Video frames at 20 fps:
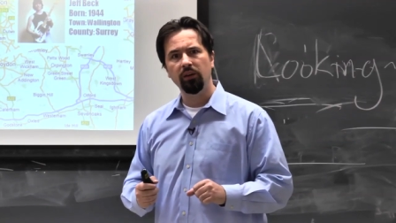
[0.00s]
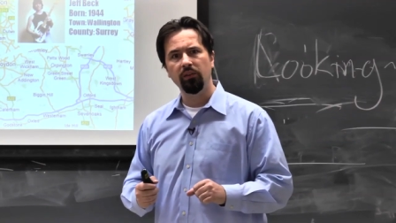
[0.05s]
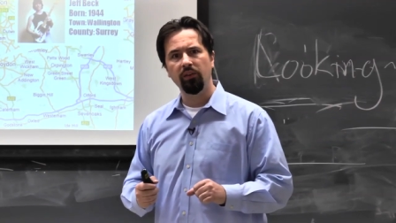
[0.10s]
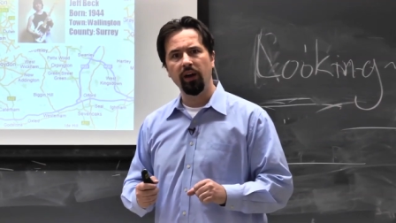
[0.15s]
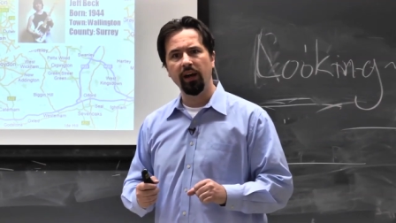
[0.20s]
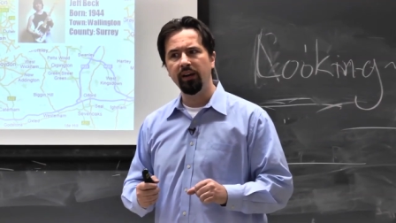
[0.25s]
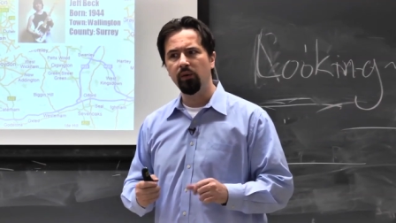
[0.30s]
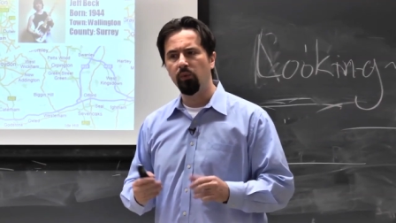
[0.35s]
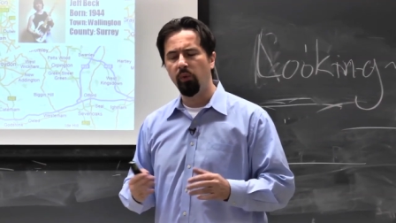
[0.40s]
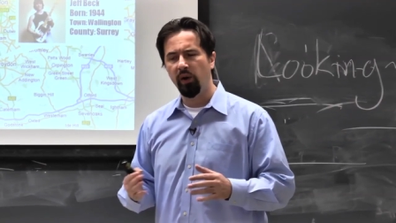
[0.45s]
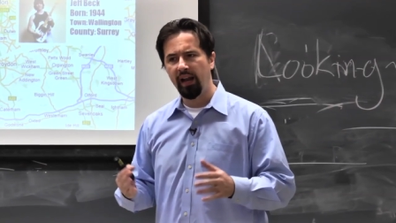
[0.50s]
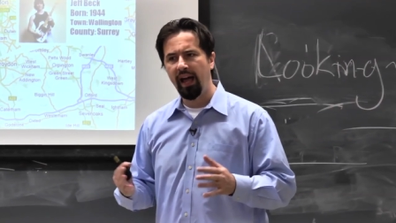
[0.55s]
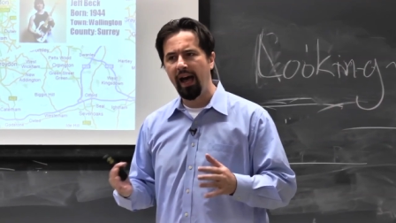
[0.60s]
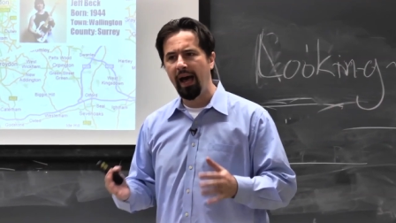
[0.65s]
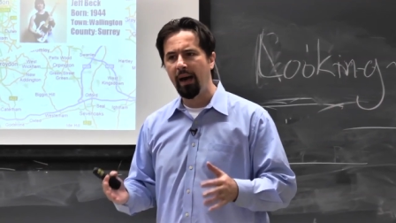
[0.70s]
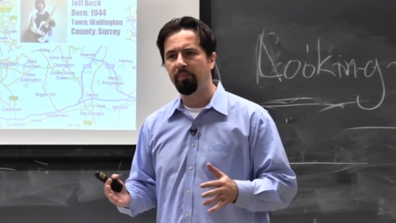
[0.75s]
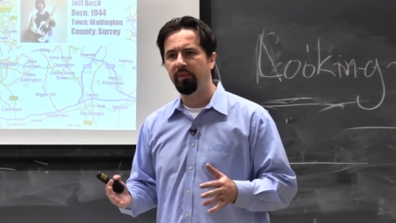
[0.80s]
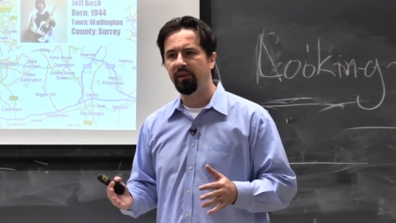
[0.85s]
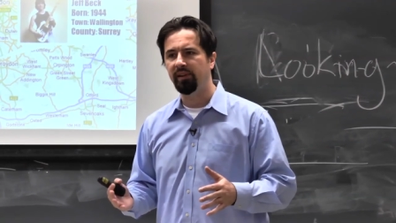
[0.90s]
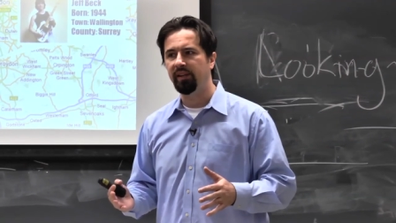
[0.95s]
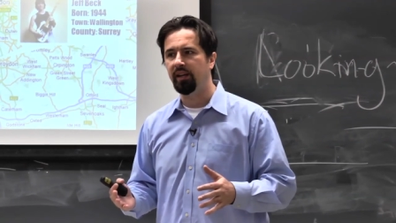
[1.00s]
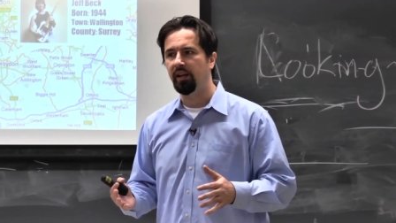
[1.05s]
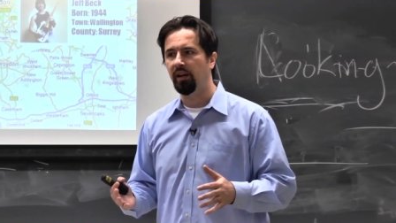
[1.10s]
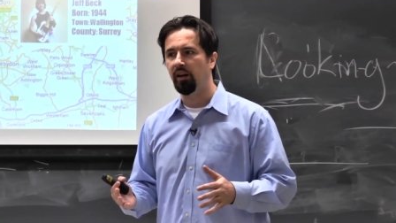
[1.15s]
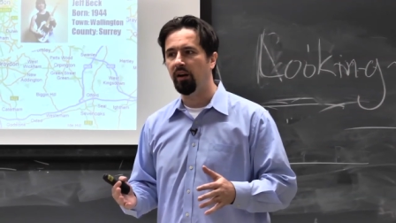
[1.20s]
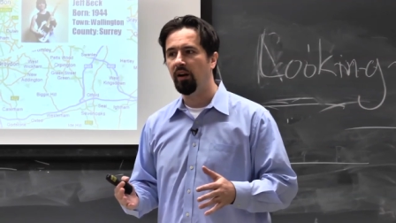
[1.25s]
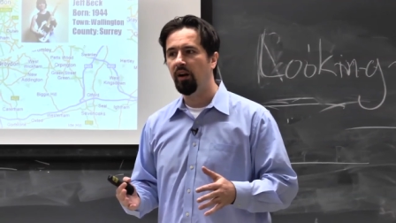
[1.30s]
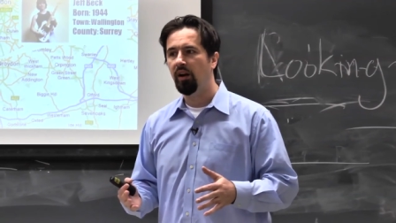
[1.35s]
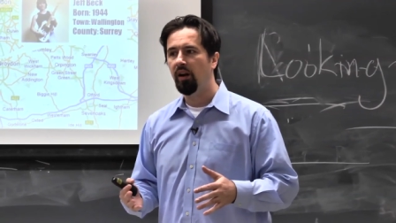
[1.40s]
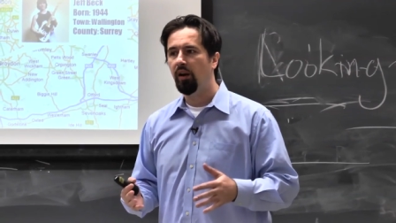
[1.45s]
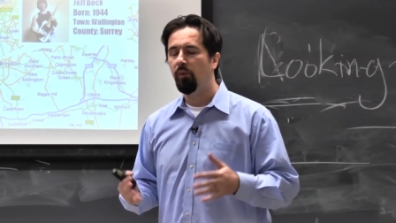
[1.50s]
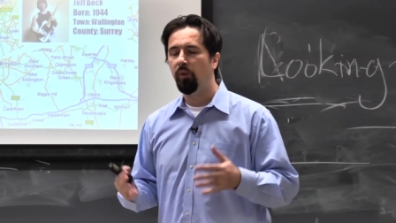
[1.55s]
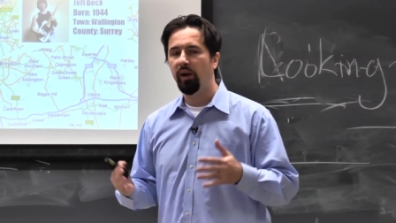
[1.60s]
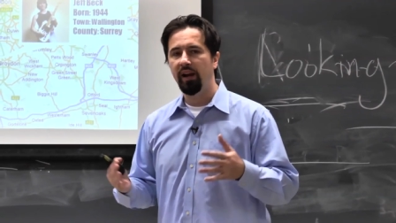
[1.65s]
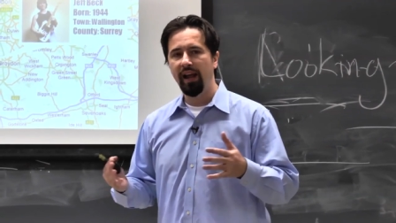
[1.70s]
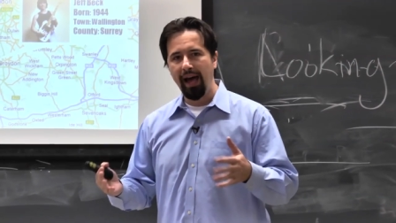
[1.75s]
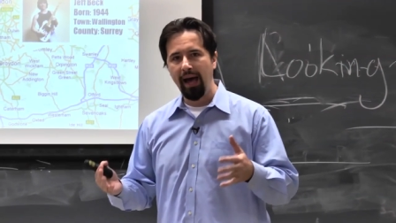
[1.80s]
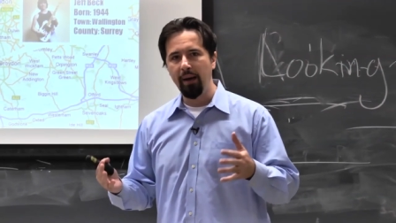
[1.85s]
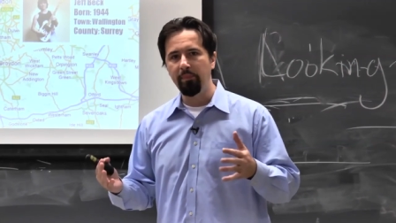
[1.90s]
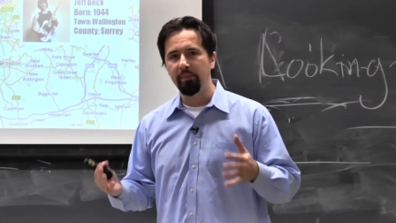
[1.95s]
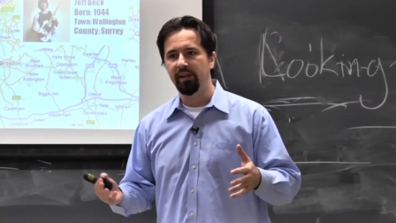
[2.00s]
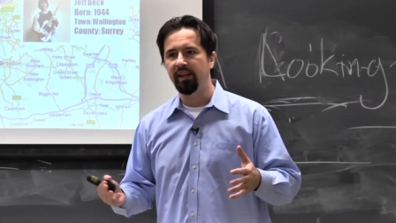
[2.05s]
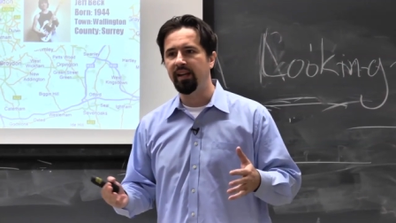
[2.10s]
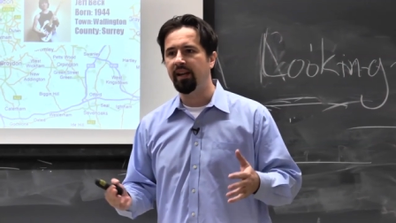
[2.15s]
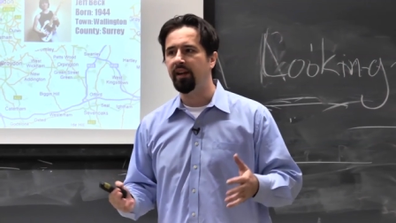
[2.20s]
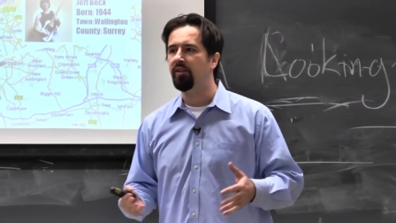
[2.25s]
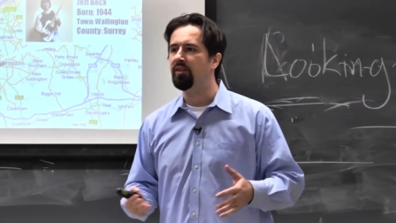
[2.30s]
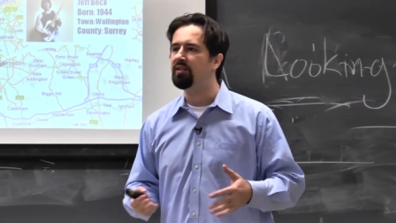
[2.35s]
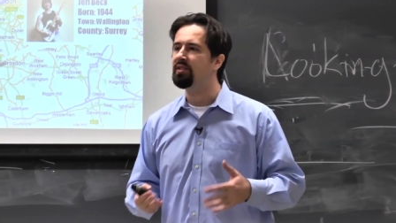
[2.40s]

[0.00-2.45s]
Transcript: right? What happened here? What happened here